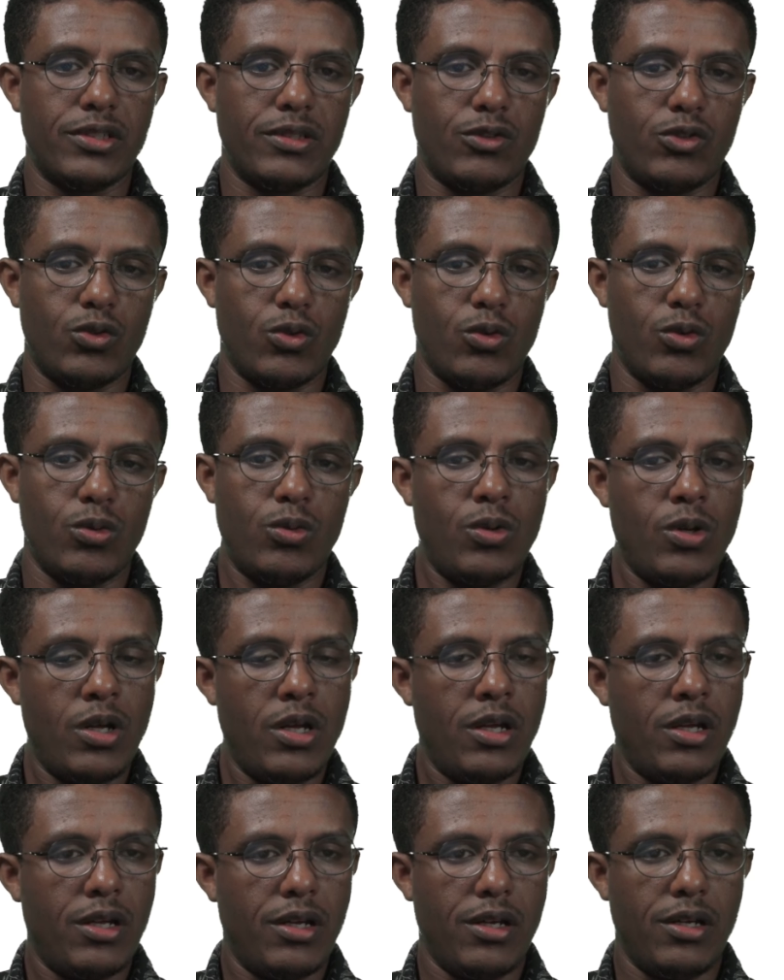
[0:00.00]
So
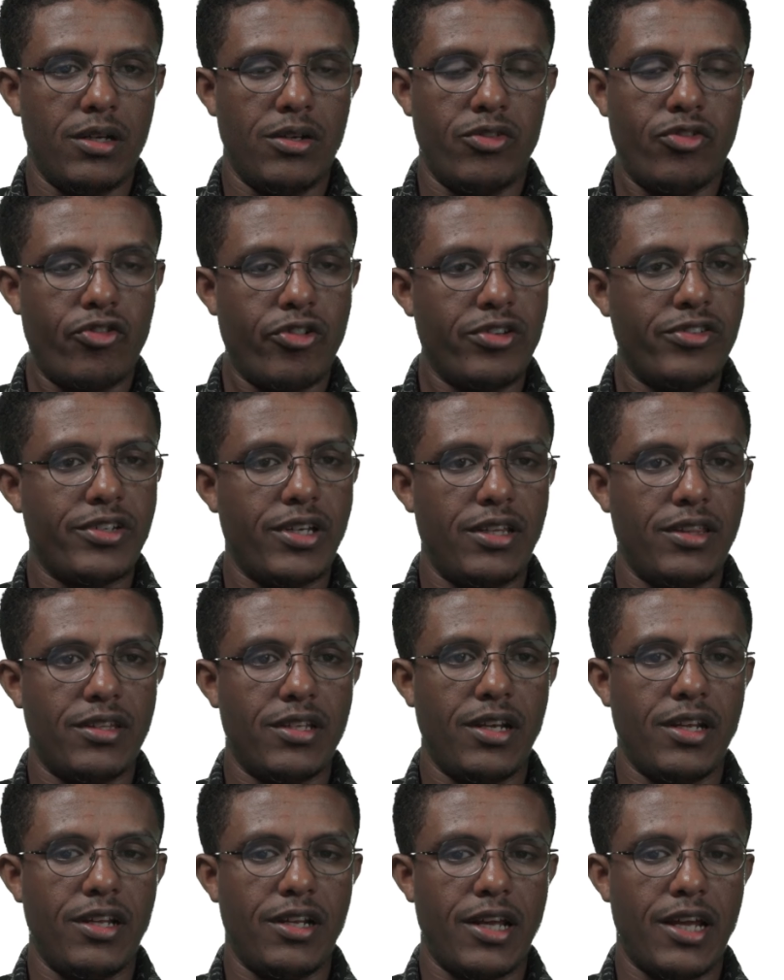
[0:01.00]

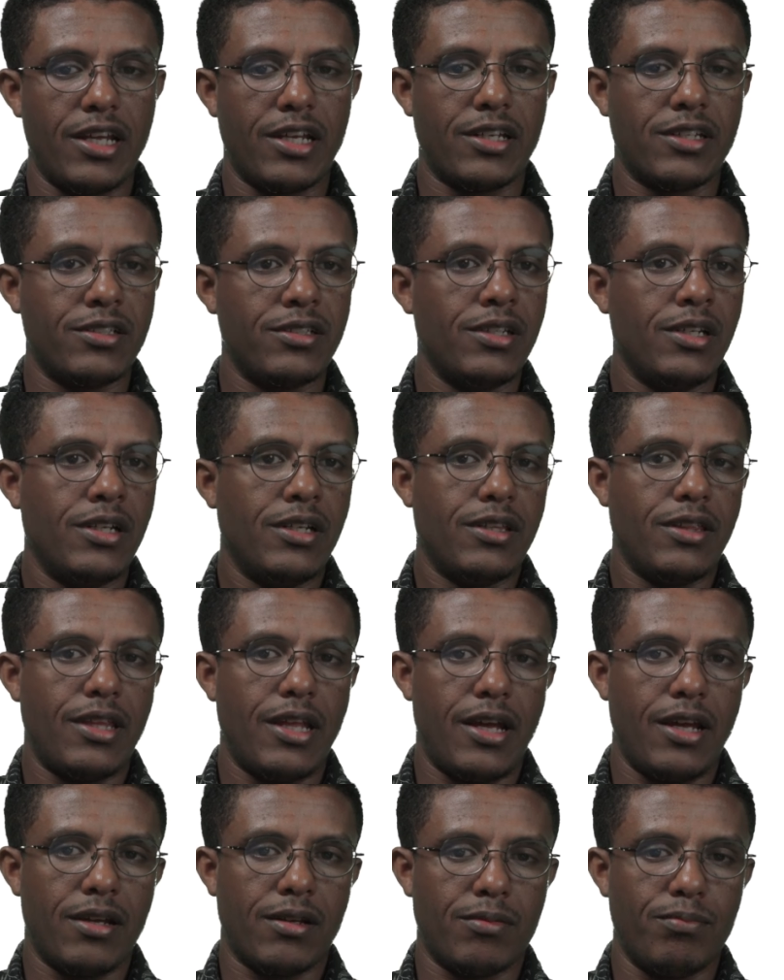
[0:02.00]
recently, like
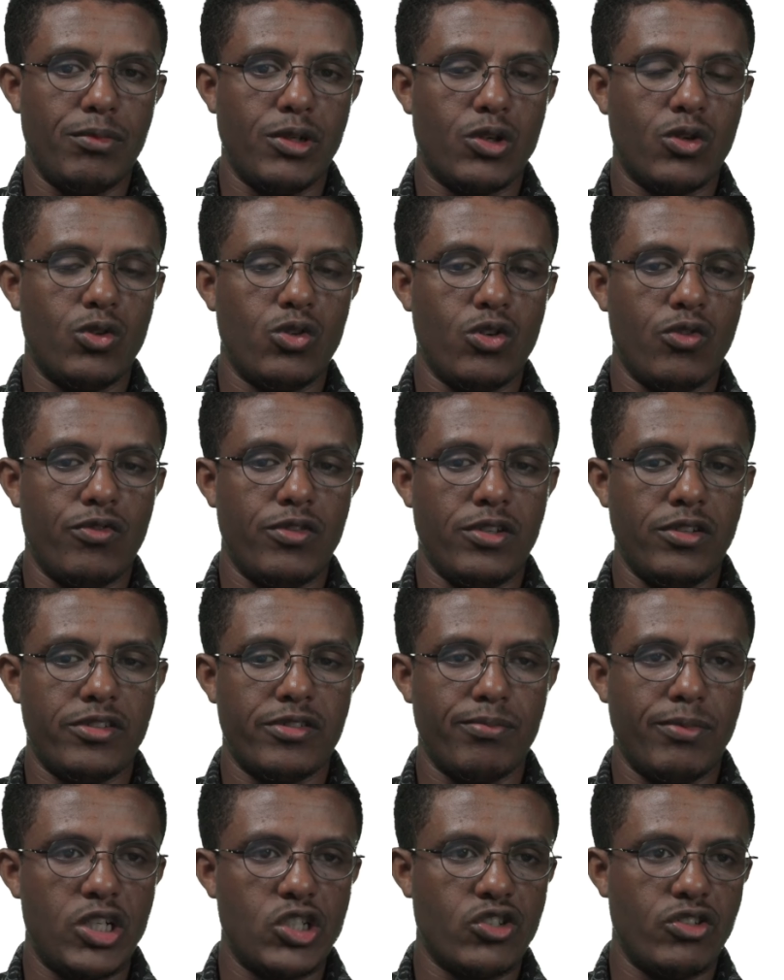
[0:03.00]
because of
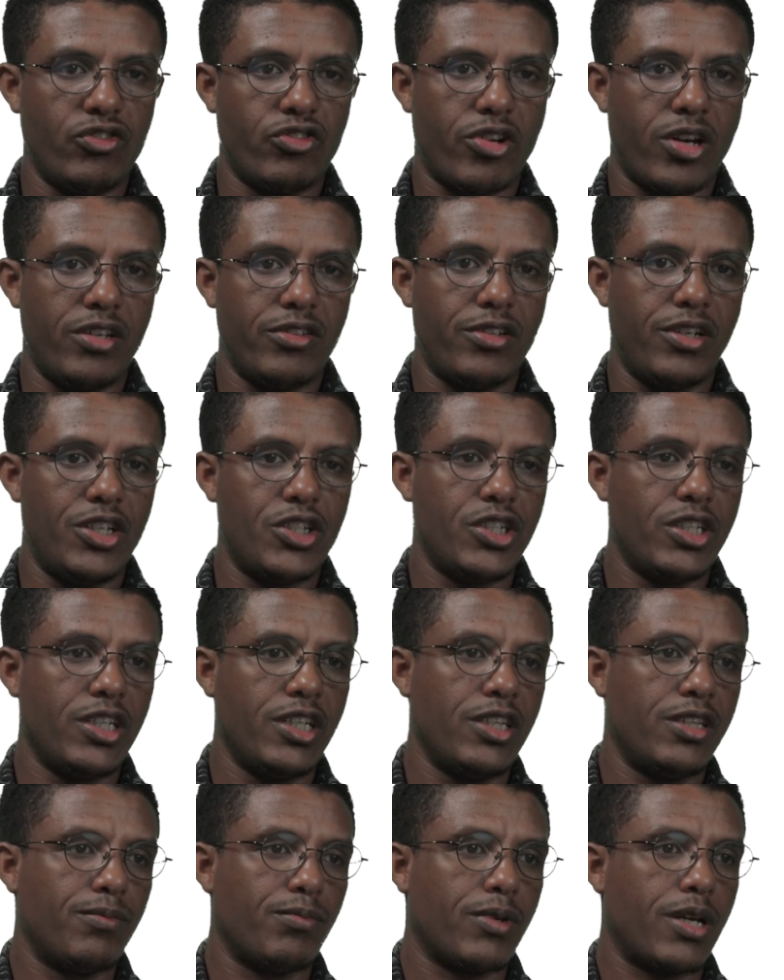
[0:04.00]
this machine translation,
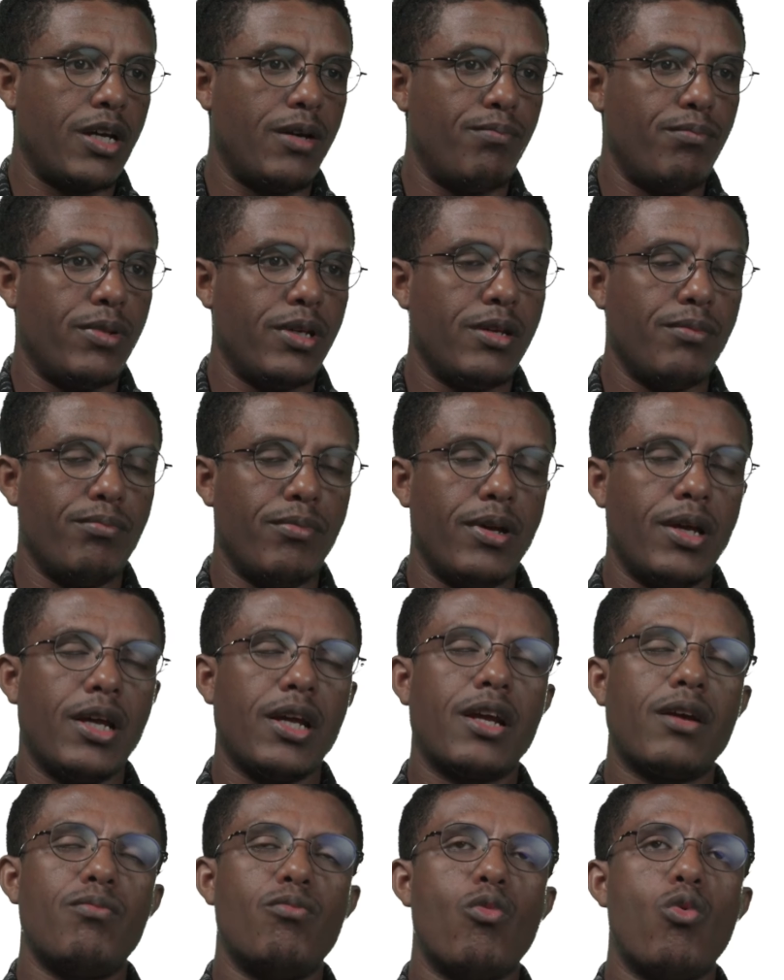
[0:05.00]
it can be
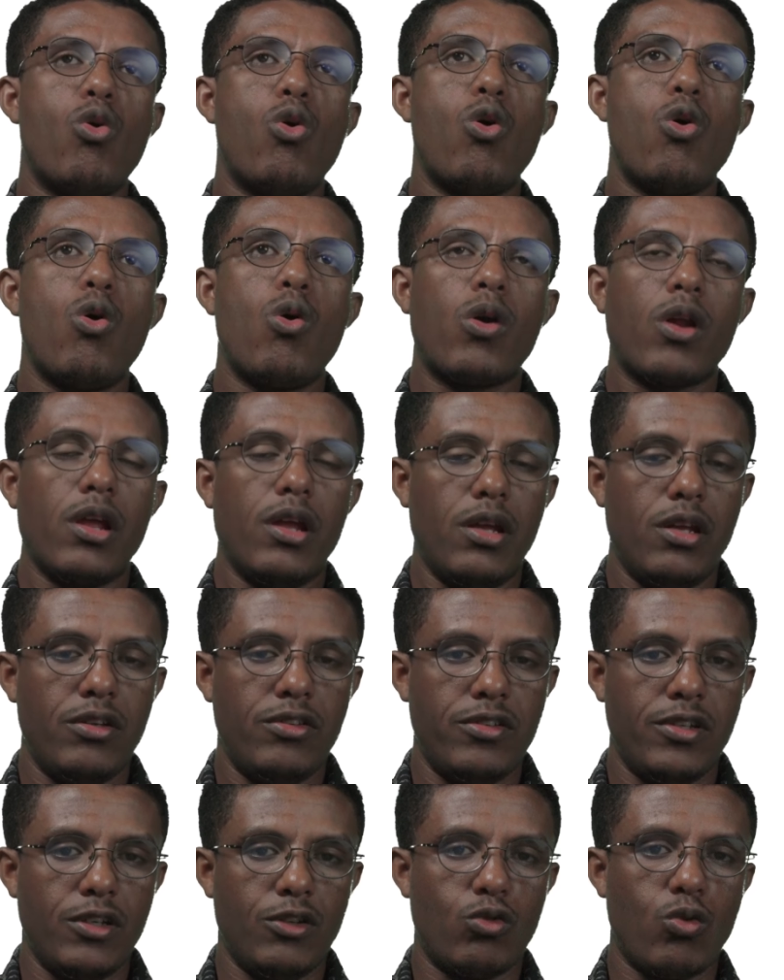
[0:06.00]
make more
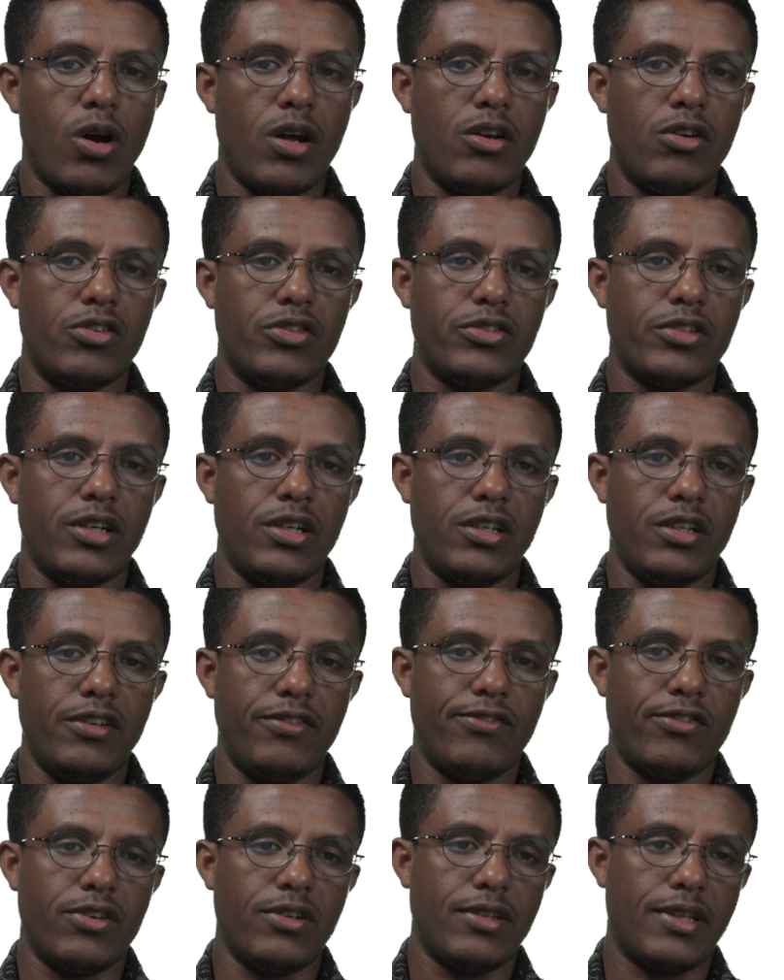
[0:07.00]
easy to understand
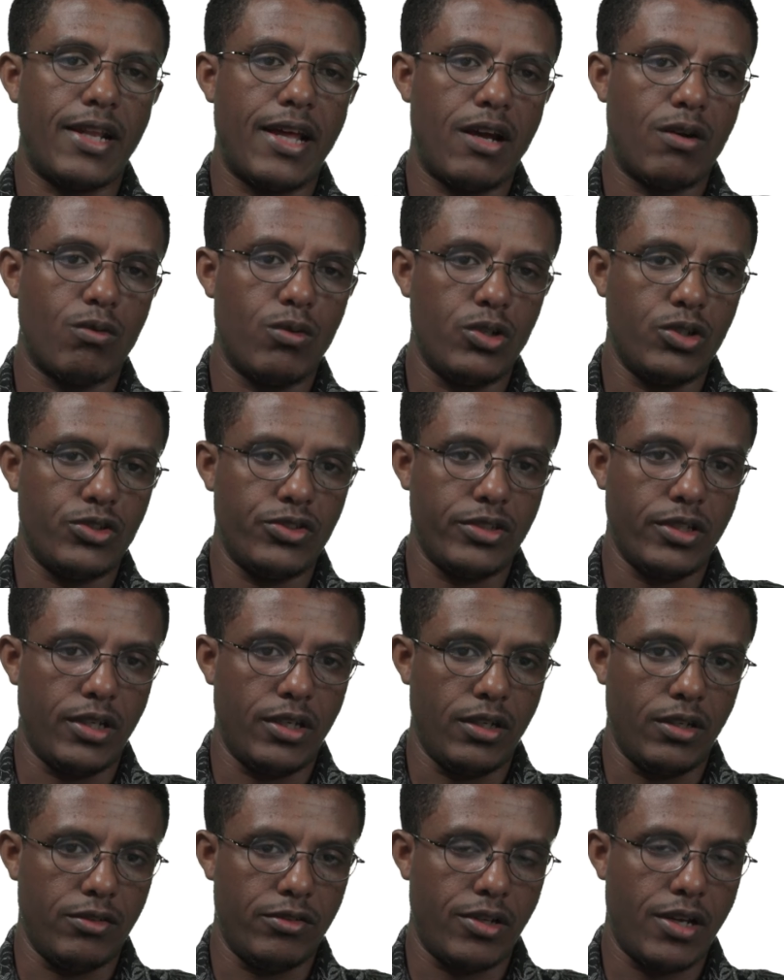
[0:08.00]
different languages
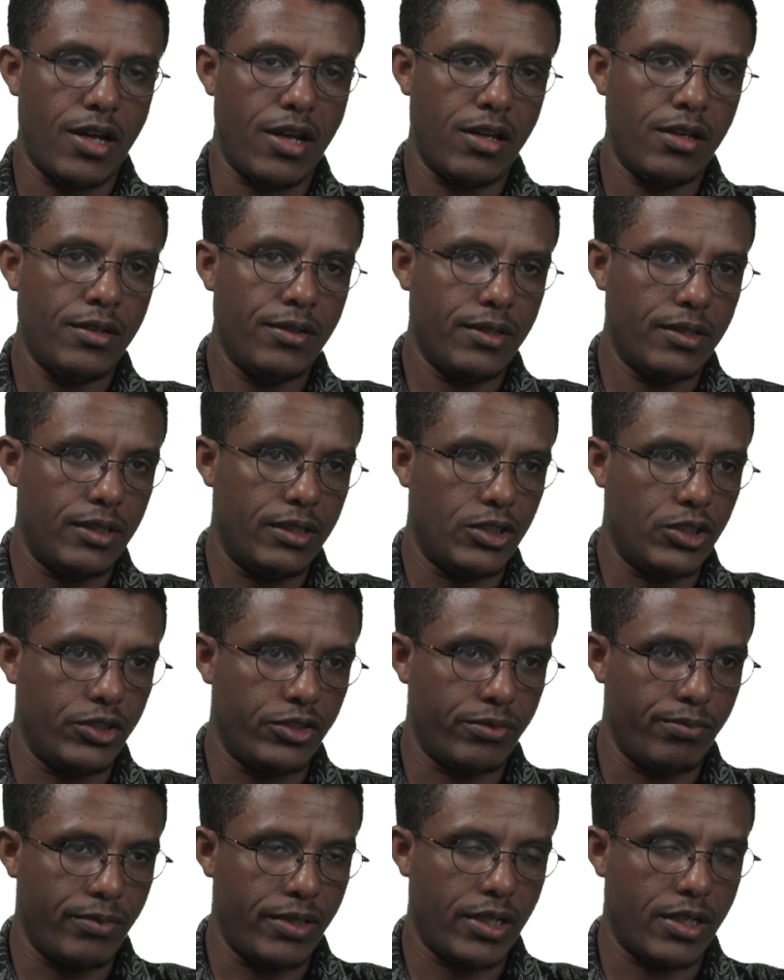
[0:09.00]
and easily
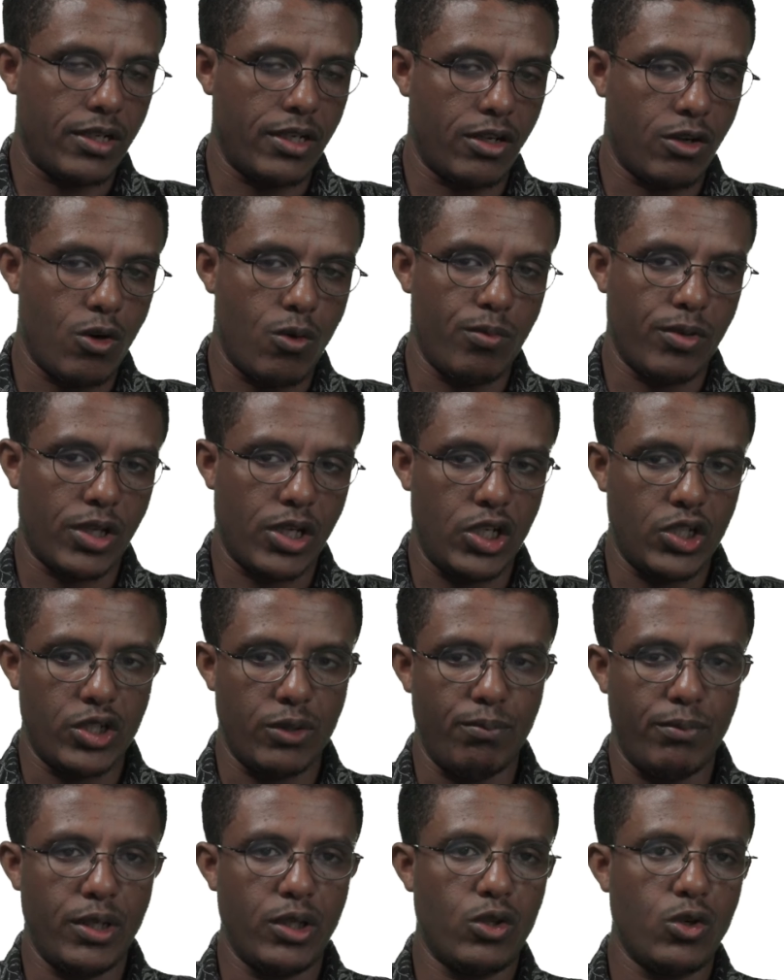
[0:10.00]
just make a
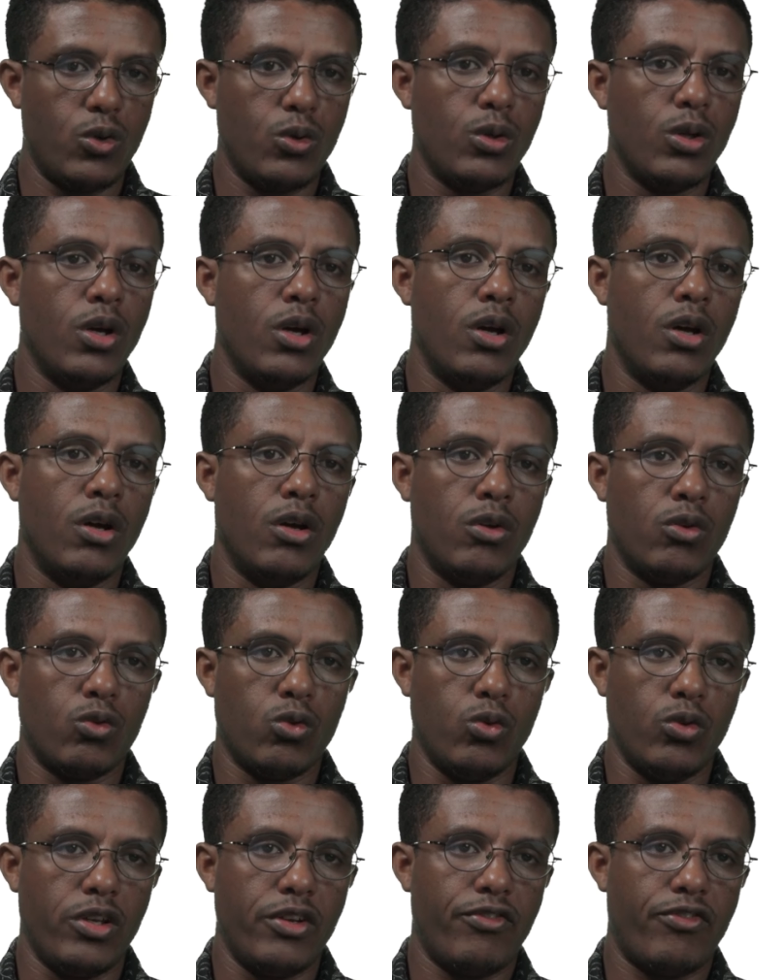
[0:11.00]
communication between
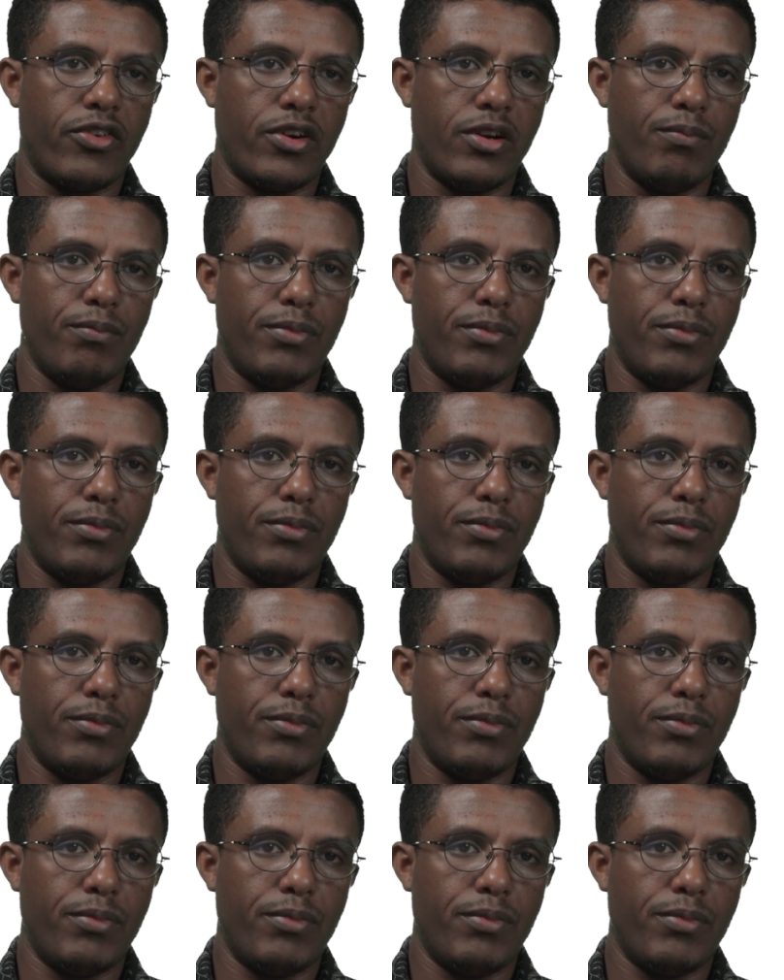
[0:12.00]
two different